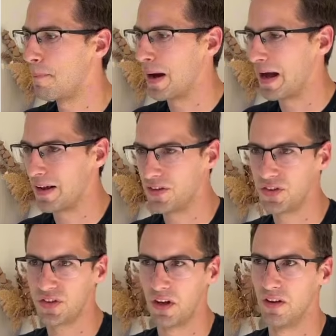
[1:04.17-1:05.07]
bad
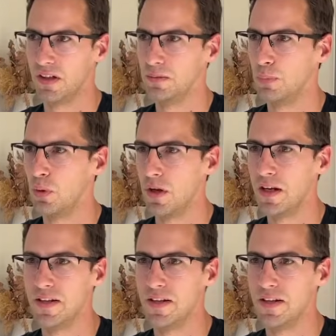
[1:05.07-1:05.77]
starting point.